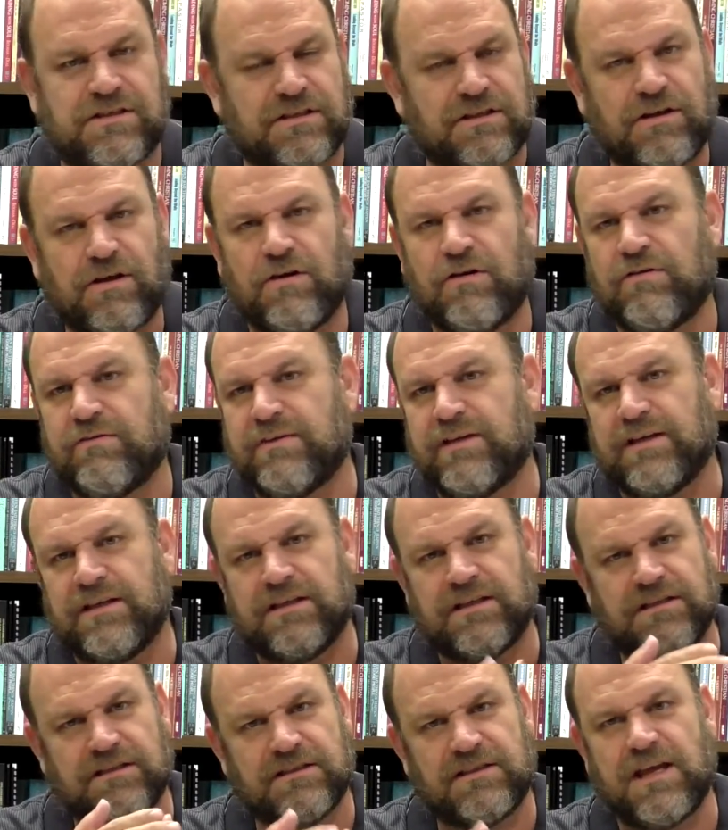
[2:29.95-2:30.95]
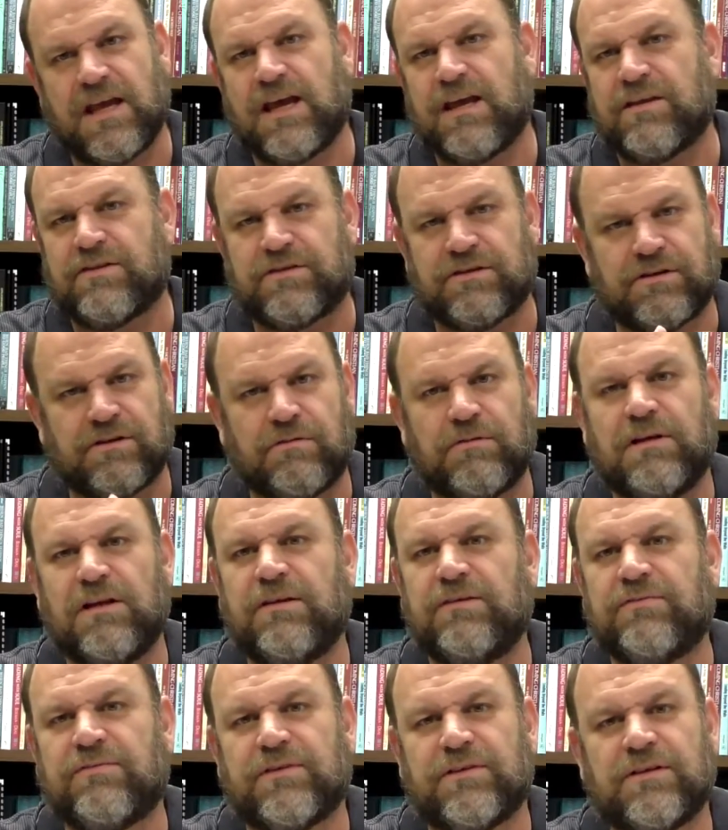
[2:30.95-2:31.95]
and COVID and death and
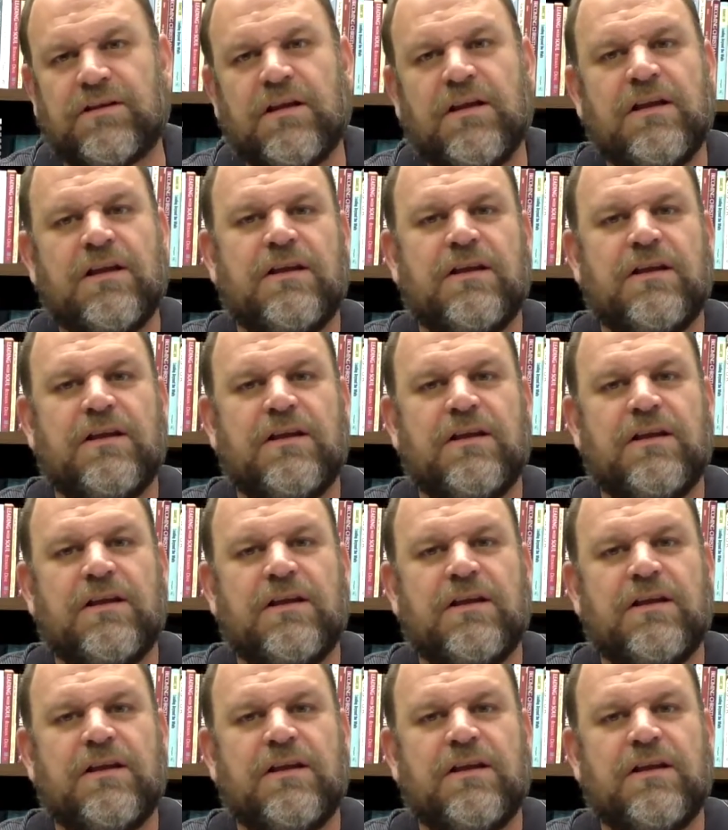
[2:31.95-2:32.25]
grief and